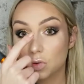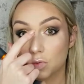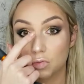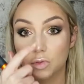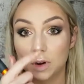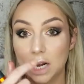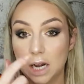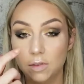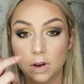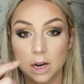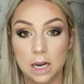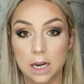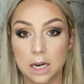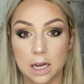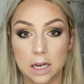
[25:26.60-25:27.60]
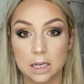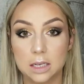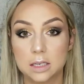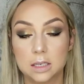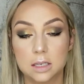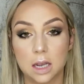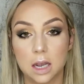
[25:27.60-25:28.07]
really
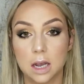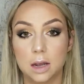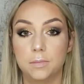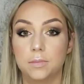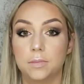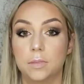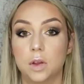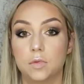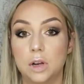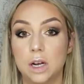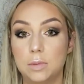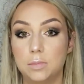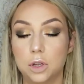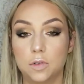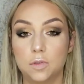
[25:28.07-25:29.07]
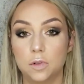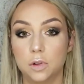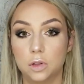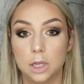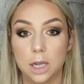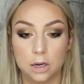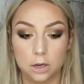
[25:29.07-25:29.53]
nice, really beautiful
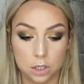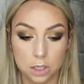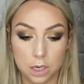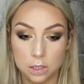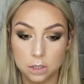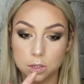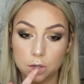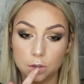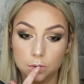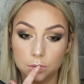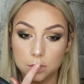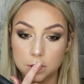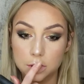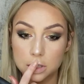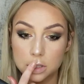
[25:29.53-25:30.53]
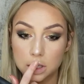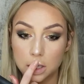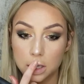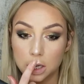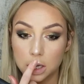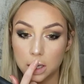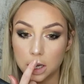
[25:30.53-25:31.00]
on lighter skin tones.
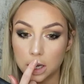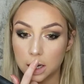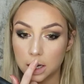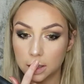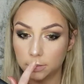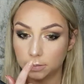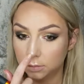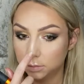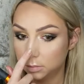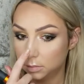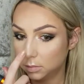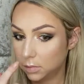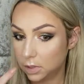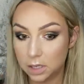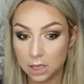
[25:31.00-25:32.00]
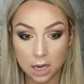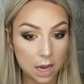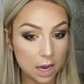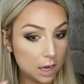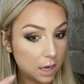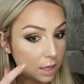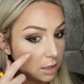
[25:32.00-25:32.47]

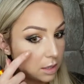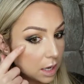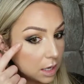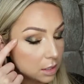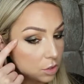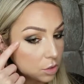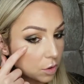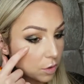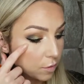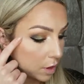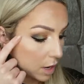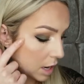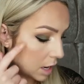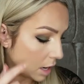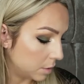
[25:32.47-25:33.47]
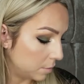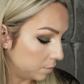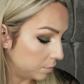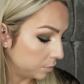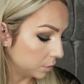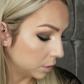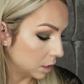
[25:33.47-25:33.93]
Yeah, that sort of
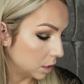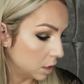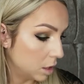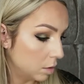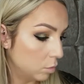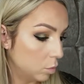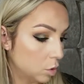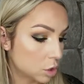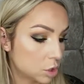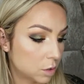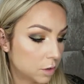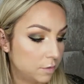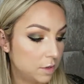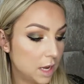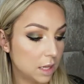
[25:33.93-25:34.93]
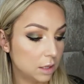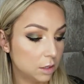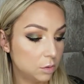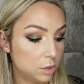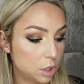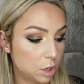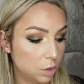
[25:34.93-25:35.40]
more sort of
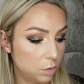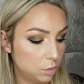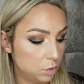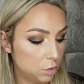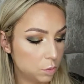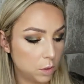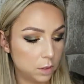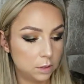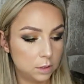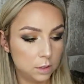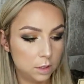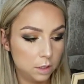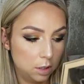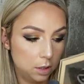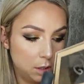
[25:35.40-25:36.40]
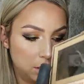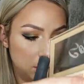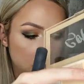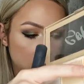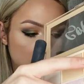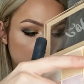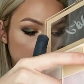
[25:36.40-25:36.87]
yellow toned one,
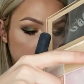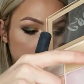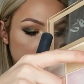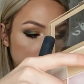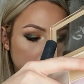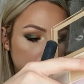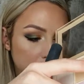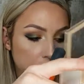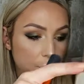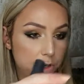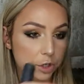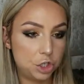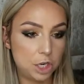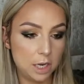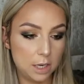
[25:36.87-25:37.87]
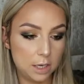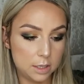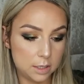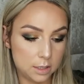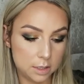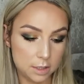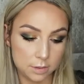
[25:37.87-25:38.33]
beautiful on the
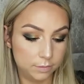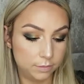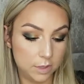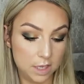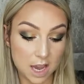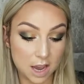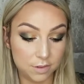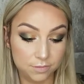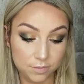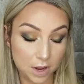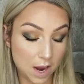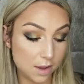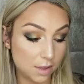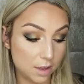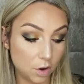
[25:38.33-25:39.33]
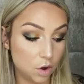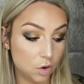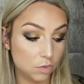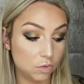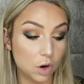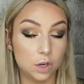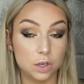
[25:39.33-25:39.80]
cheeks. Yeah, I think
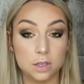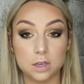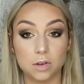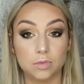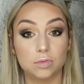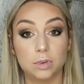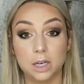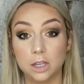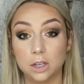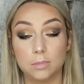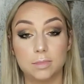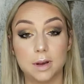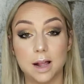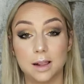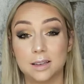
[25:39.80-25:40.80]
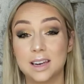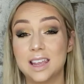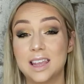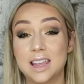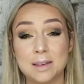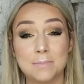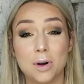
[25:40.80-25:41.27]
all round a really good palette.
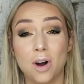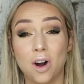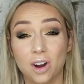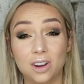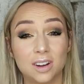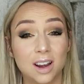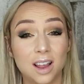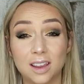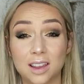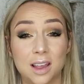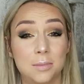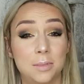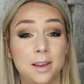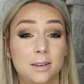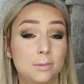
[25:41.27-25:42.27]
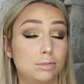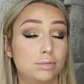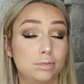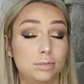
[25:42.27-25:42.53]
£8, like, I mean,